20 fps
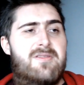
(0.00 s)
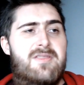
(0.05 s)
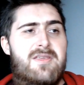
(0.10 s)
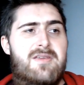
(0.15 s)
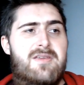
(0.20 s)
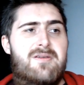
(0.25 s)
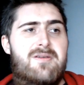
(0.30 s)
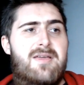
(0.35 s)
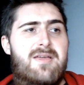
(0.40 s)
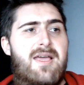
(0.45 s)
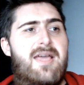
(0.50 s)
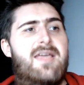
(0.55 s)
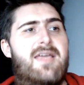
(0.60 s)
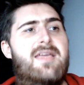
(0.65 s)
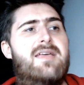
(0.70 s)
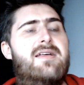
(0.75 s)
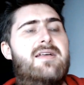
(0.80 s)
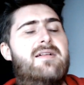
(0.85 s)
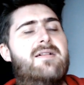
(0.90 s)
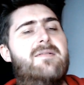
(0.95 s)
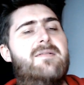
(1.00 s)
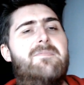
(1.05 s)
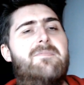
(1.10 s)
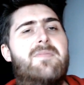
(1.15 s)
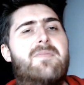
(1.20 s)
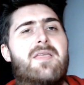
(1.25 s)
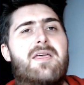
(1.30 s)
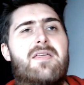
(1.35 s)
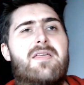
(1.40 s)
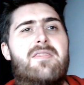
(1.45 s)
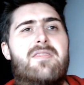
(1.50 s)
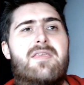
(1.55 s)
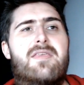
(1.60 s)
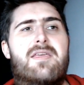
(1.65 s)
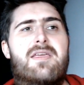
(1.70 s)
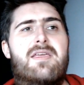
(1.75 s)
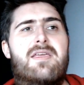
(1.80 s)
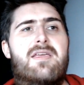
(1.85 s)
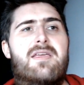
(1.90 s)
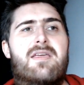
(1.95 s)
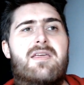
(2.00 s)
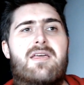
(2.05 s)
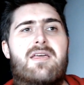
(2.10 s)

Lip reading: the UK, in the